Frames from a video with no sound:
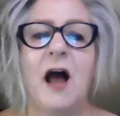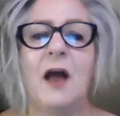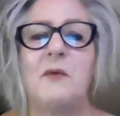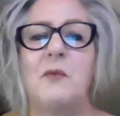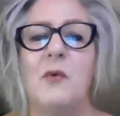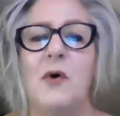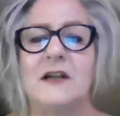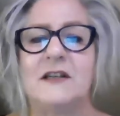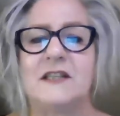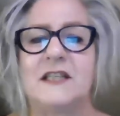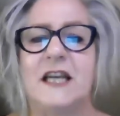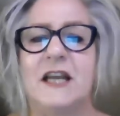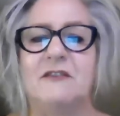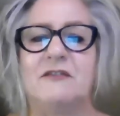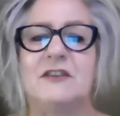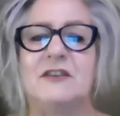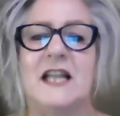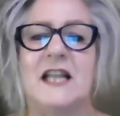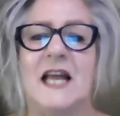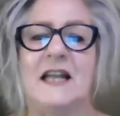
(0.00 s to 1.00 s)
I want to
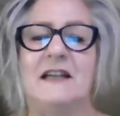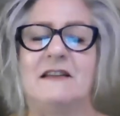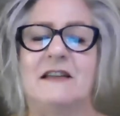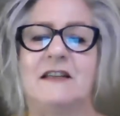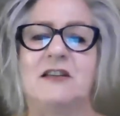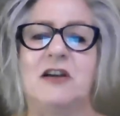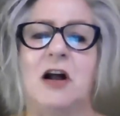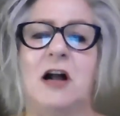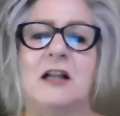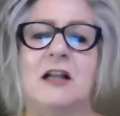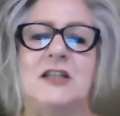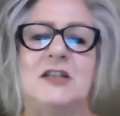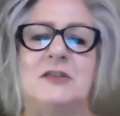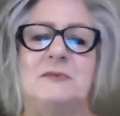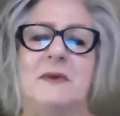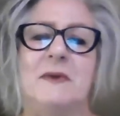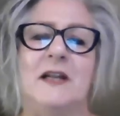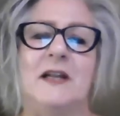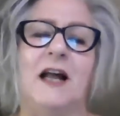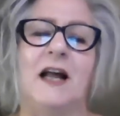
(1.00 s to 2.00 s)
give a land
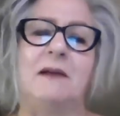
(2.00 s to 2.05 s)
acknowledgement.